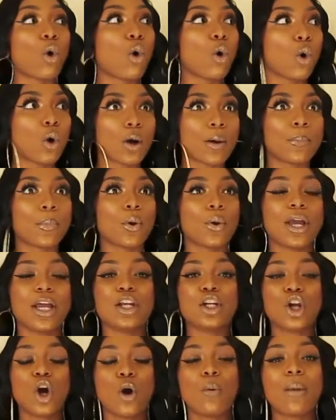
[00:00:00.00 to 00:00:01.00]
horrible
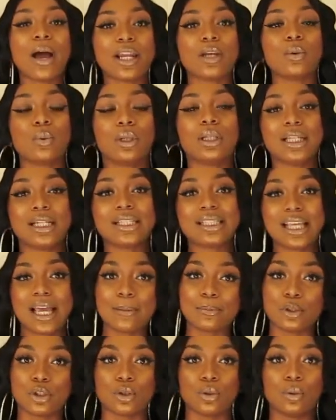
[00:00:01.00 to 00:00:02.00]
and nobody will
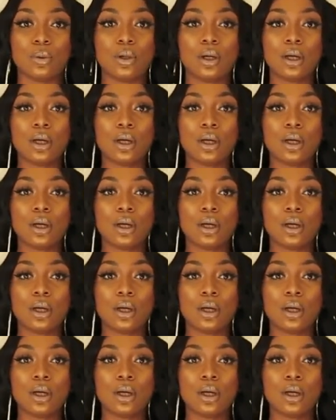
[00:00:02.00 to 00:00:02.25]
accept you?